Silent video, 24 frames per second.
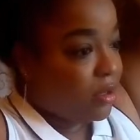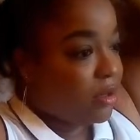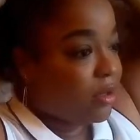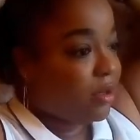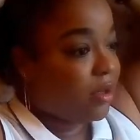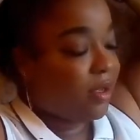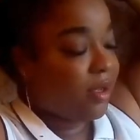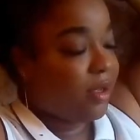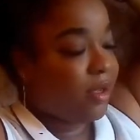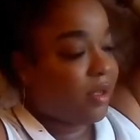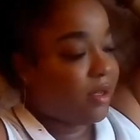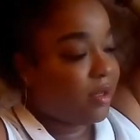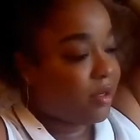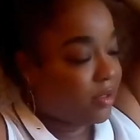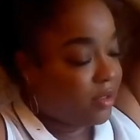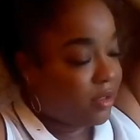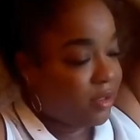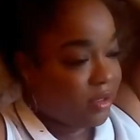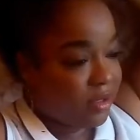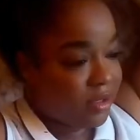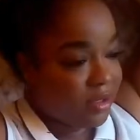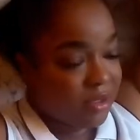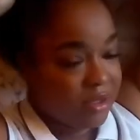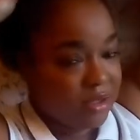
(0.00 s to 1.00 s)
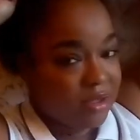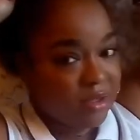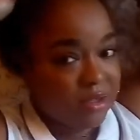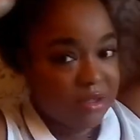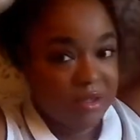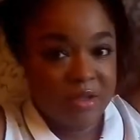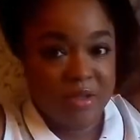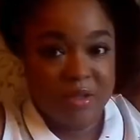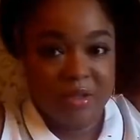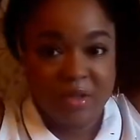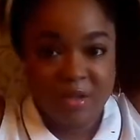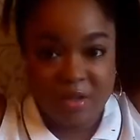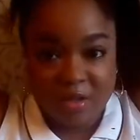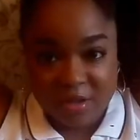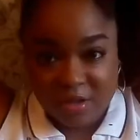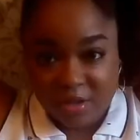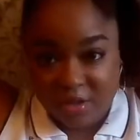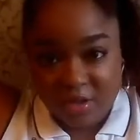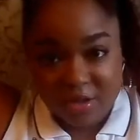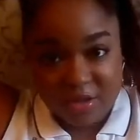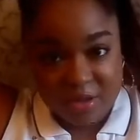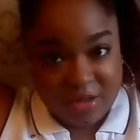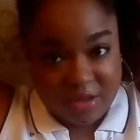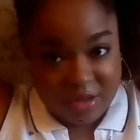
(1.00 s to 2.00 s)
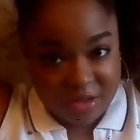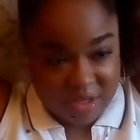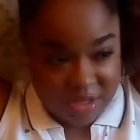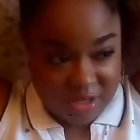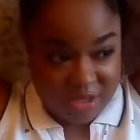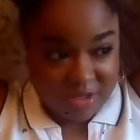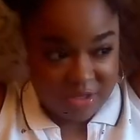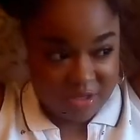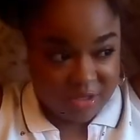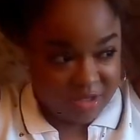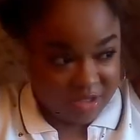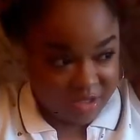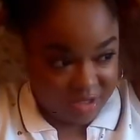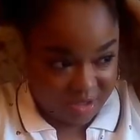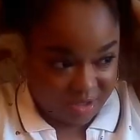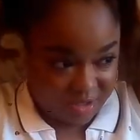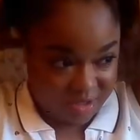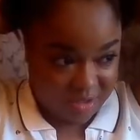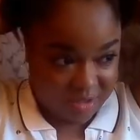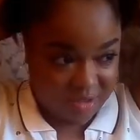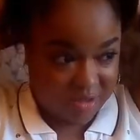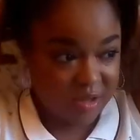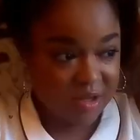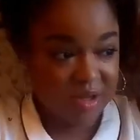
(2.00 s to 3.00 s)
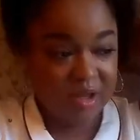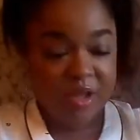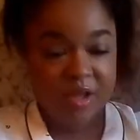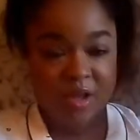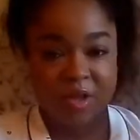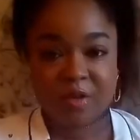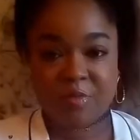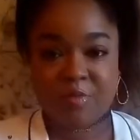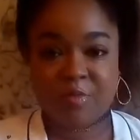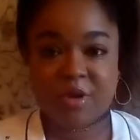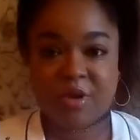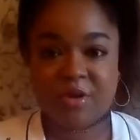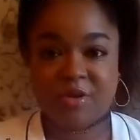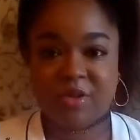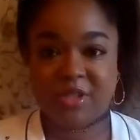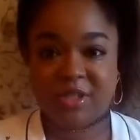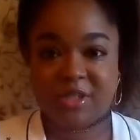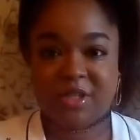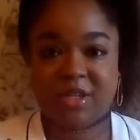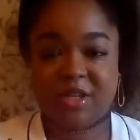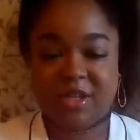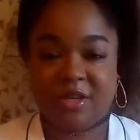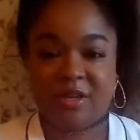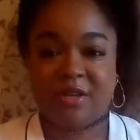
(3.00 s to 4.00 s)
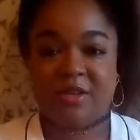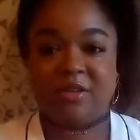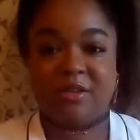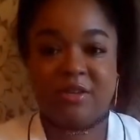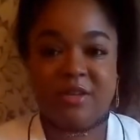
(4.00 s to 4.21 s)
And there's the ponytail.